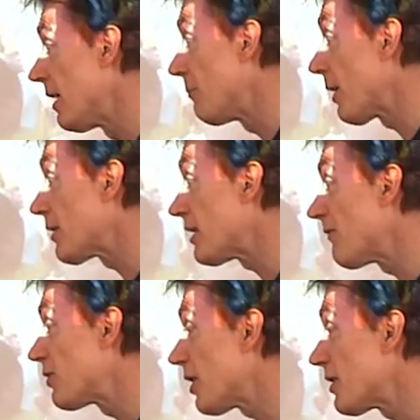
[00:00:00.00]
because
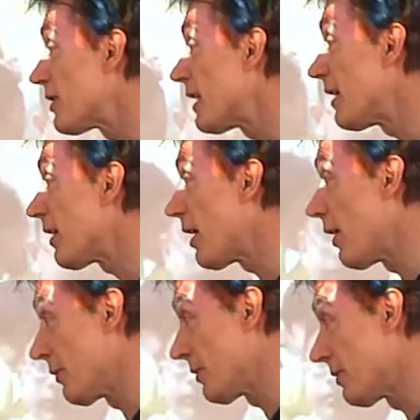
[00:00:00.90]
I've just seen a
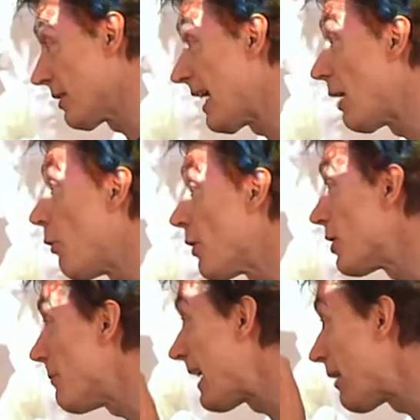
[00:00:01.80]
ghost, and I want you
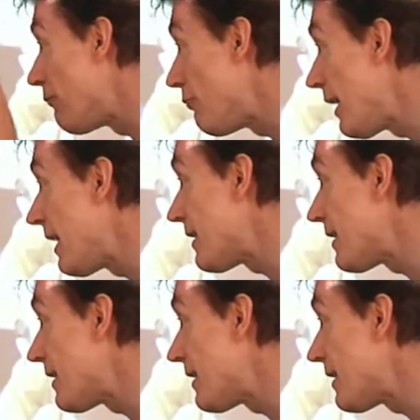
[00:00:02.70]
to make it really